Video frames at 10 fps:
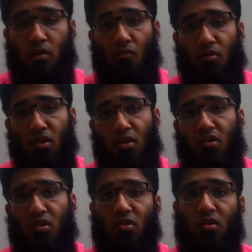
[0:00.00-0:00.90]
7th
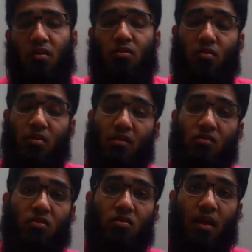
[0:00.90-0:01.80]
generation, so
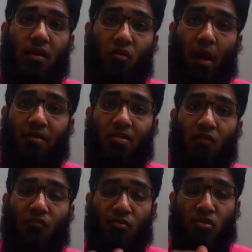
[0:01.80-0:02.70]
the new
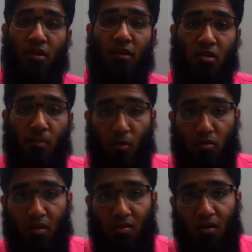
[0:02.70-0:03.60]
i7 5th generation
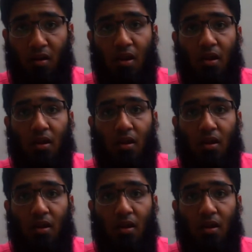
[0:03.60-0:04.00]
processor.